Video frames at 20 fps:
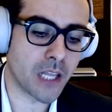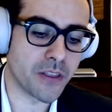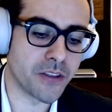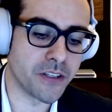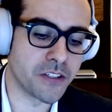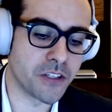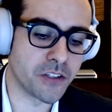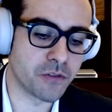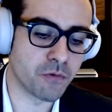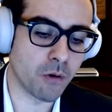
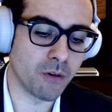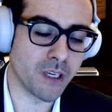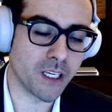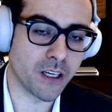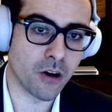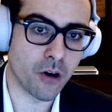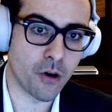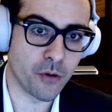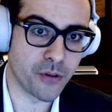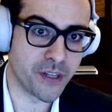This is what we
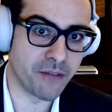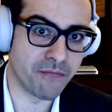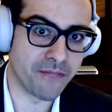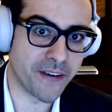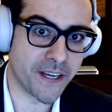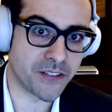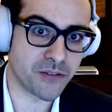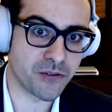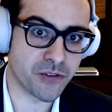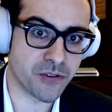call the
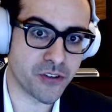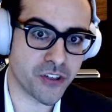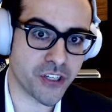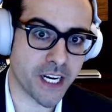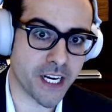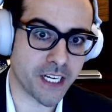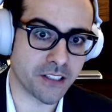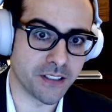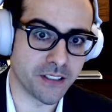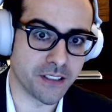investor's
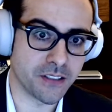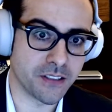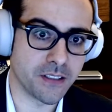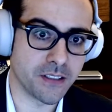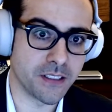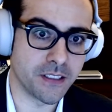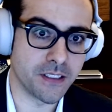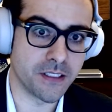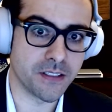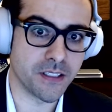checklist.
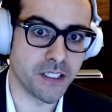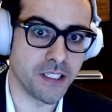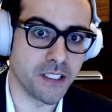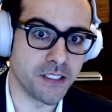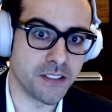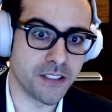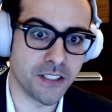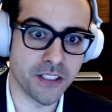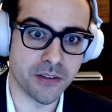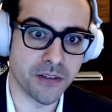It is
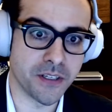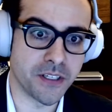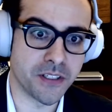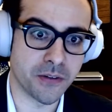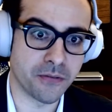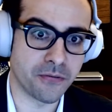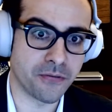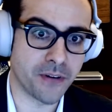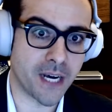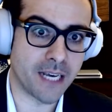a
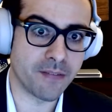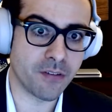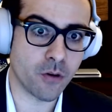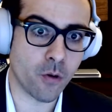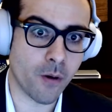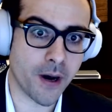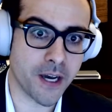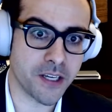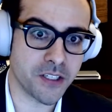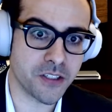series of 5
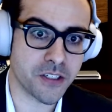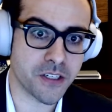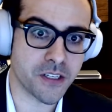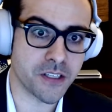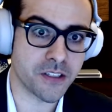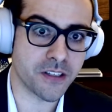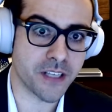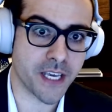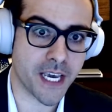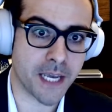
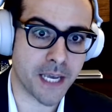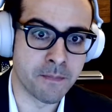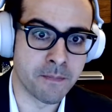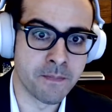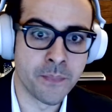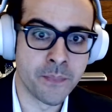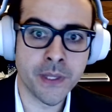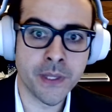questions that,